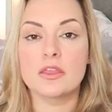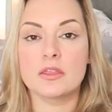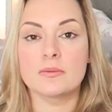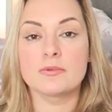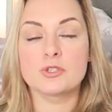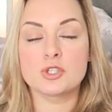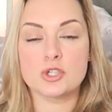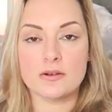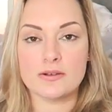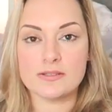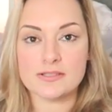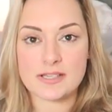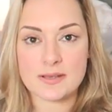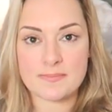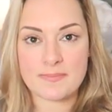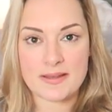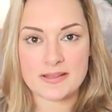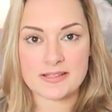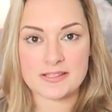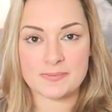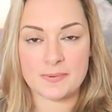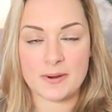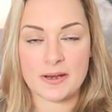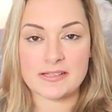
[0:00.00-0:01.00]
the majority of
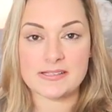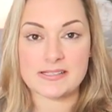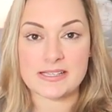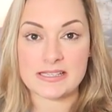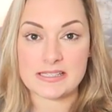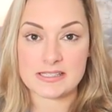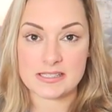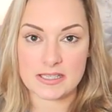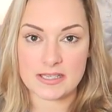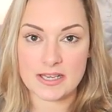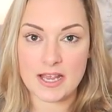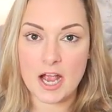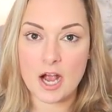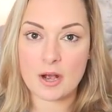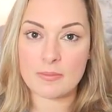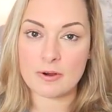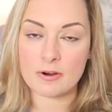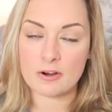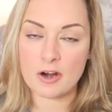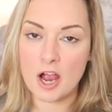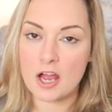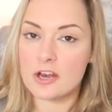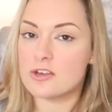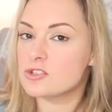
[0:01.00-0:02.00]
bedspreads in Dunelm
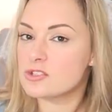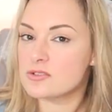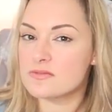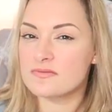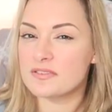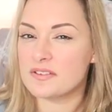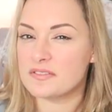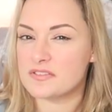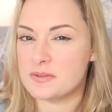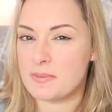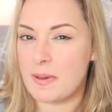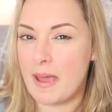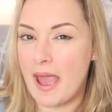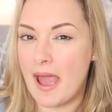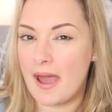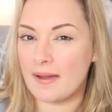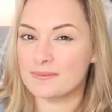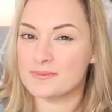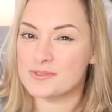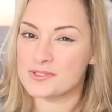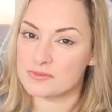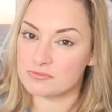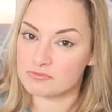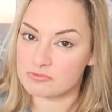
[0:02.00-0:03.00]
are
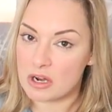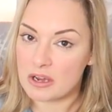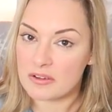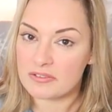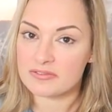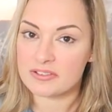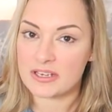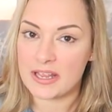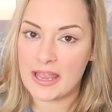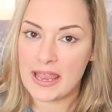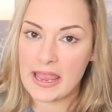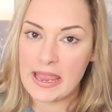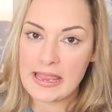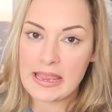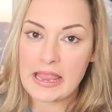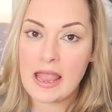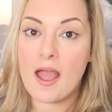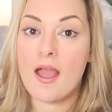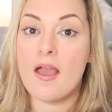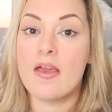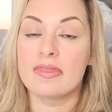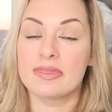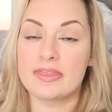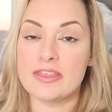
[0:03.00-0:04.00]
£150 roughly.
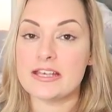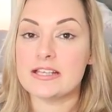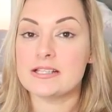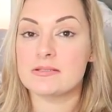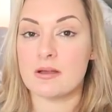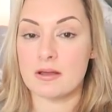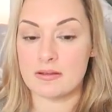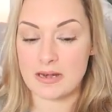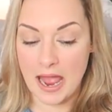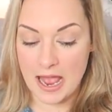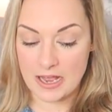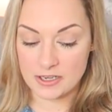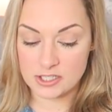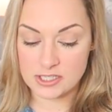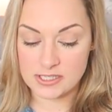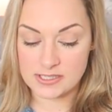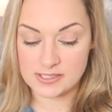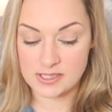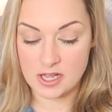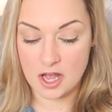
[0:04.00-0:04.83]
This one actually